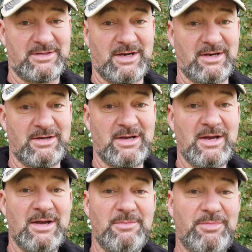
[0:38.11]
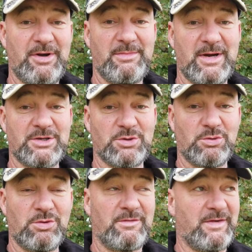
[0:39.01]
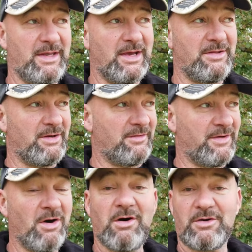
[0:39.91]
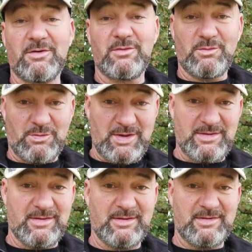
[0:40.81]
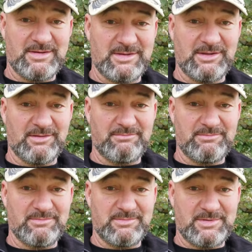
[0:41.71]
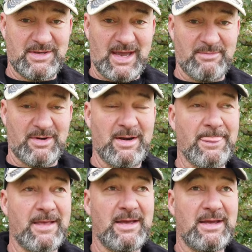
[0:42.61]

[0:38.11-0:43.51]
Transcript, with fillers: So pretty much all the video that I've got with this little camera